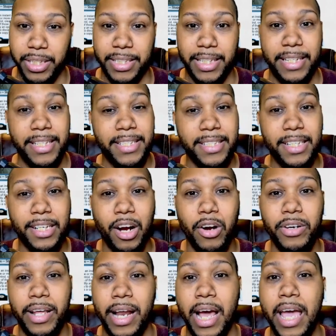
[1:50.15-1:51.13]
and this is a card
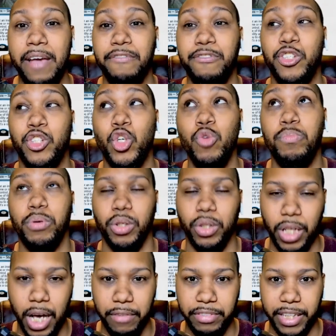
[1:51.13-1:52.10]
that I have super
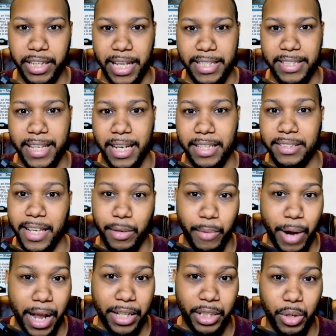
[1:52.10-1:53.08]
loved against decks like
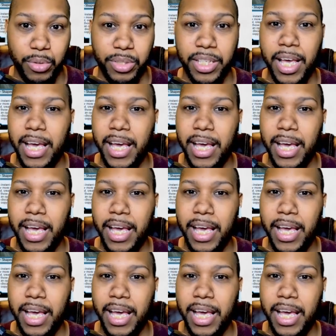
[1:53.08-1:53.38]
Rakdos.